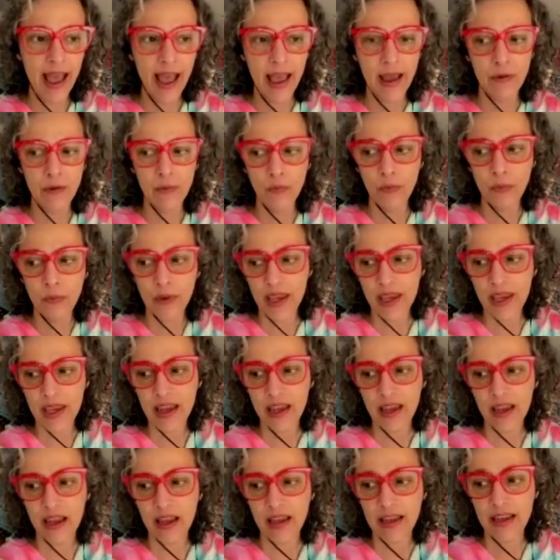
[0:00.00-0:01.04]
And
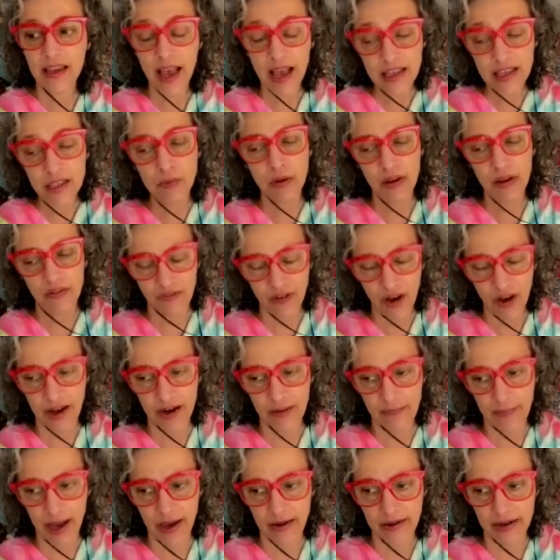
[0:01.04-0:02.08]
we, yes, we
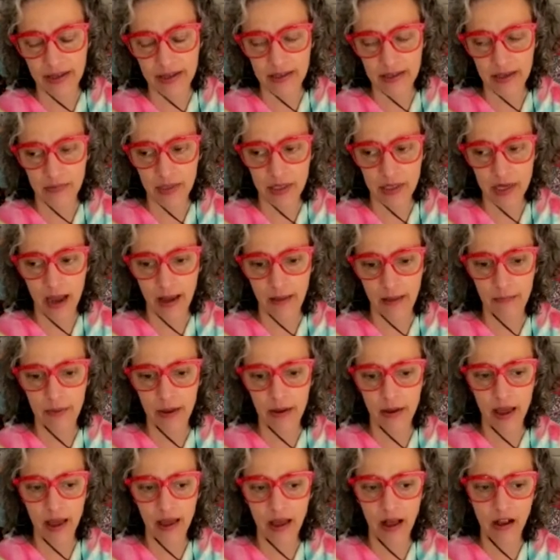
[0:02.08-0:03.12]
fought about it sometime,
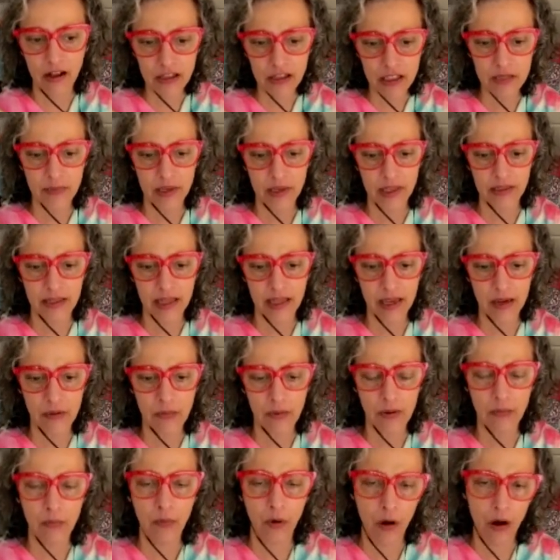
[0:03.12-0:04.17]
but ultimately
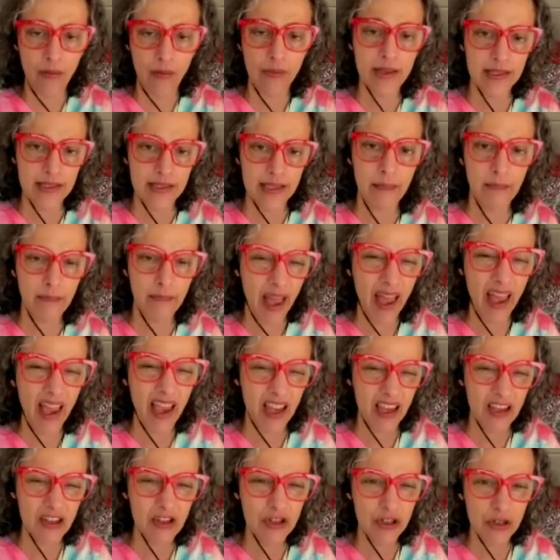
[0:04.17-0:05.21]
we were on the same
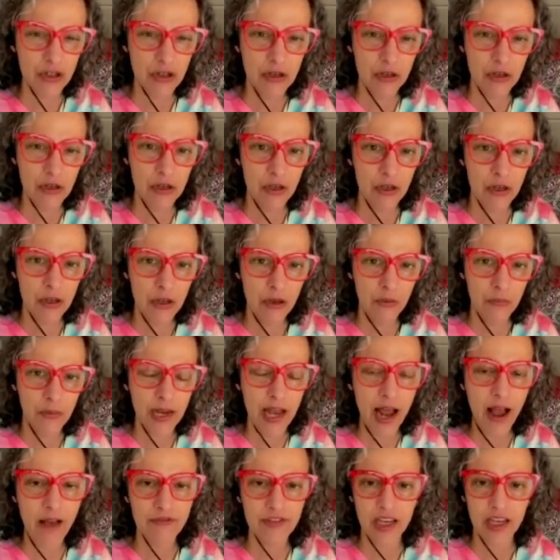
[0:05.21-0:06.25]
page.
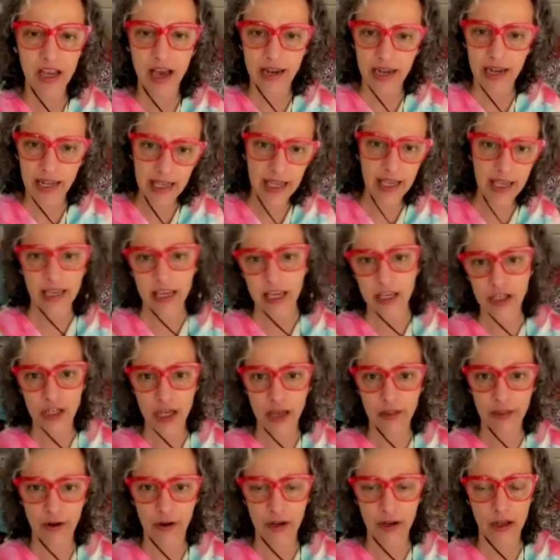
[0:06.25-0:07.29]
We'd have to kind of kick each
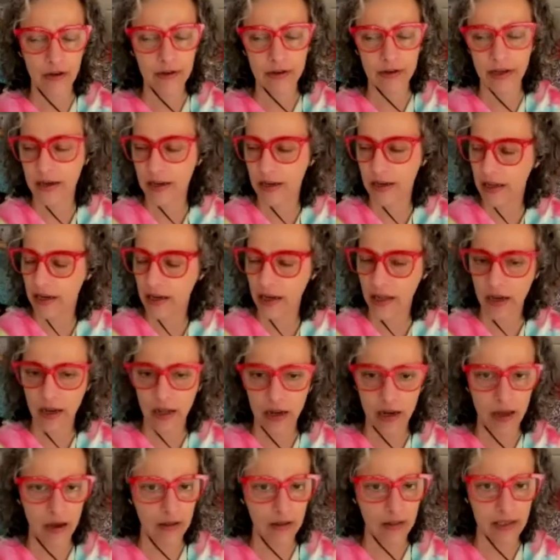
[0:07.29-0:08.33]
other and go, no, no, no, no, no,
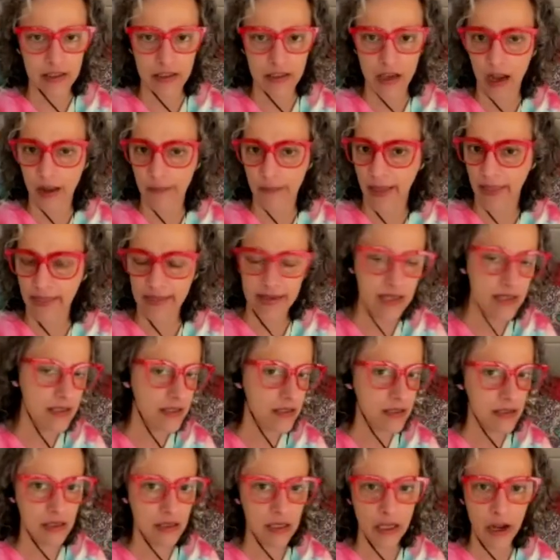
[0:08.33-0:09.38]
no, let's talk about this,
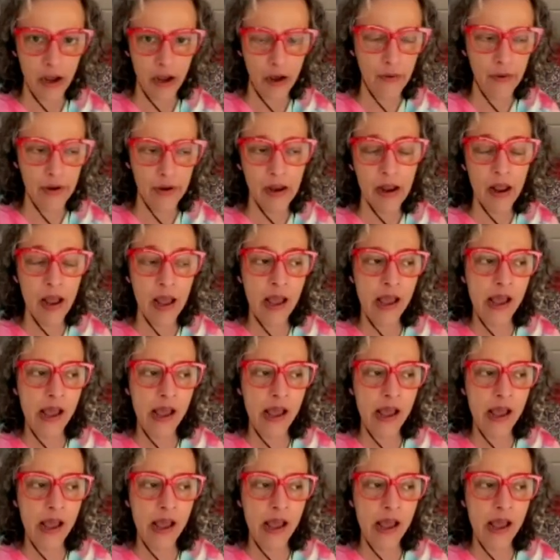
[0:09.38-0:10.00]
you know, and